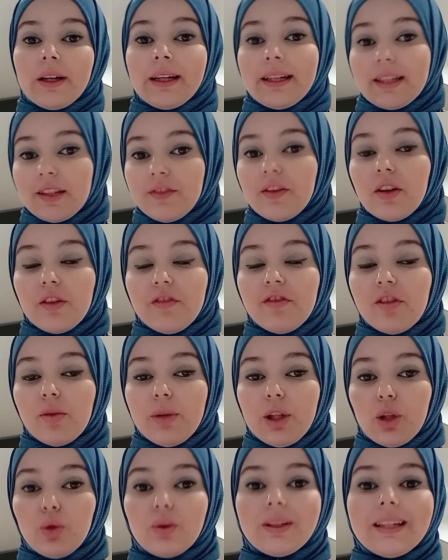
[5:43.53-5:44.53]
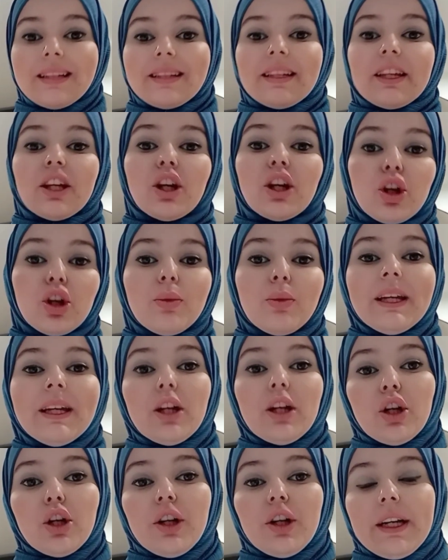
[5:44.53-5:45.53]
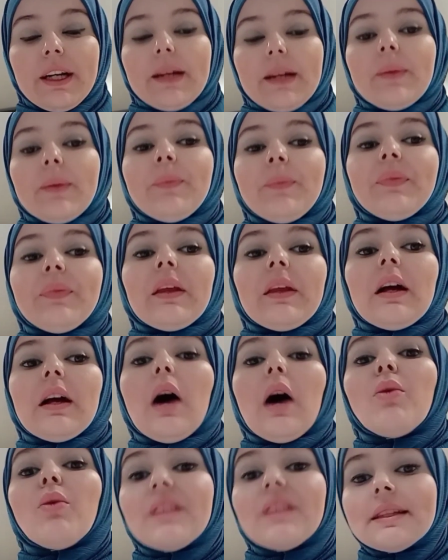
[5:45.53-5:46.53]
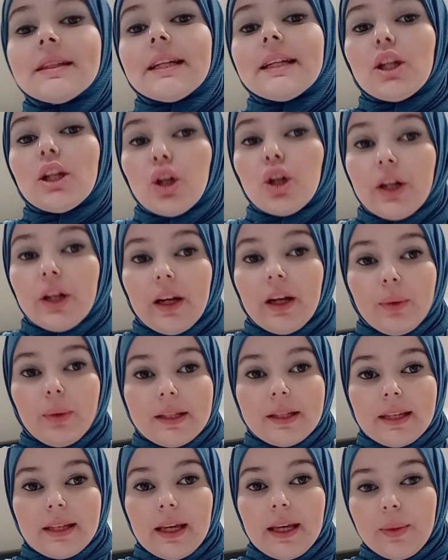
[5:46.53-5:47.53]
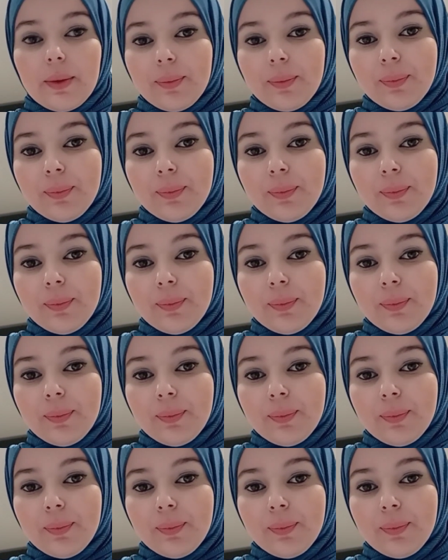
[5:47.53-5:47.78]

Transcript: And it's very, very good. It's a concrete learning, authentic learning, I would say.